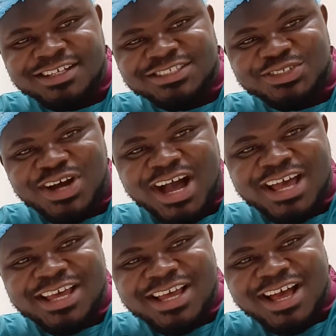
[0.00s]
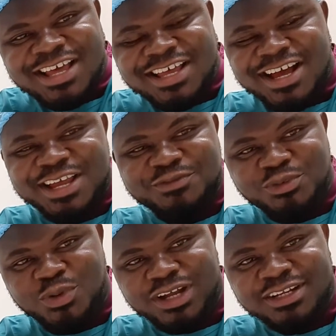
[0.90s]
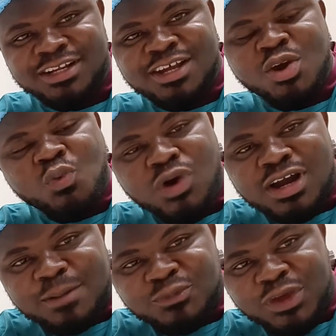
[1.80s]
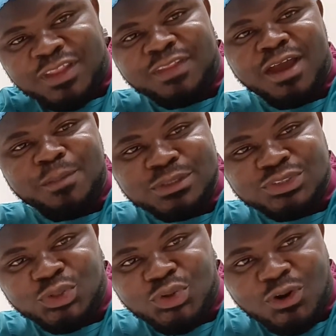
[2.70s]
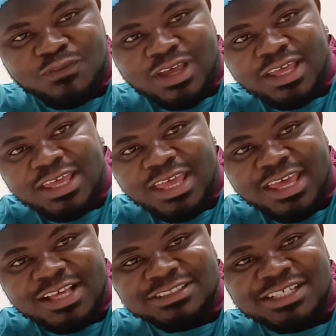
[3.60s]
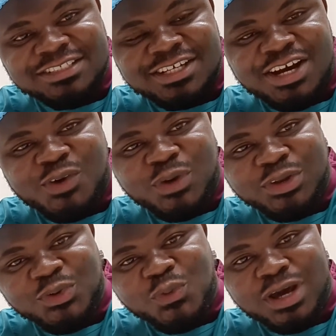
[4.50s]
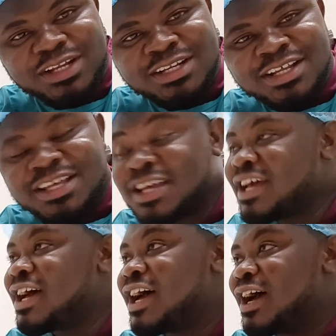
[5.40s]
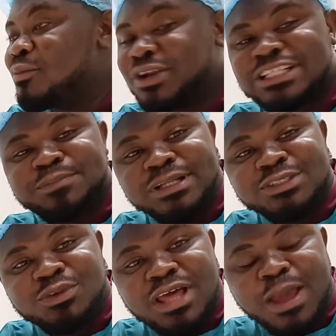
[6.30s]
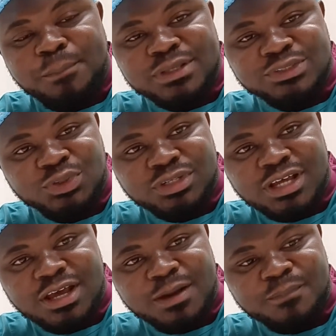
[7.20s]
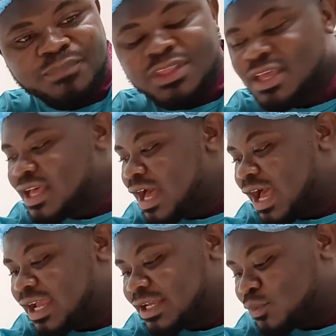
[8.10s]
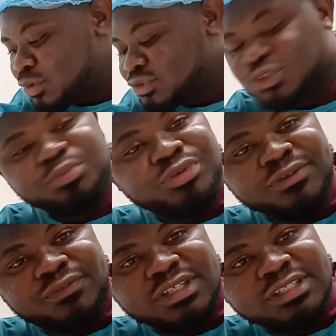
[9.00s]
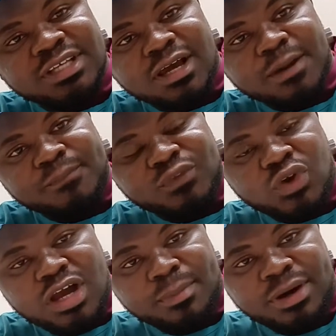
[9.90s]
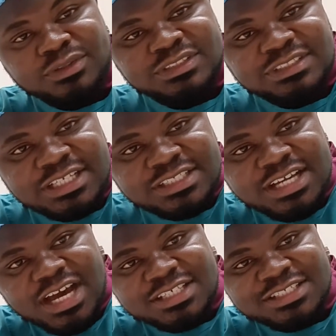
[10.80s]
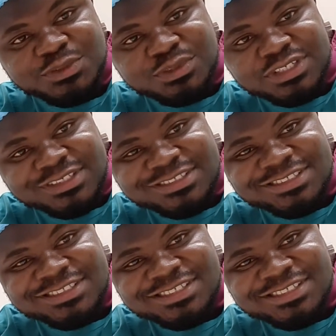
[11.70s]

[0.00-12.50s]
So hi everyone. Welcome to another episode of NKA Surgical 101. On this particular episode, I want to briefly talk about surgical sutures.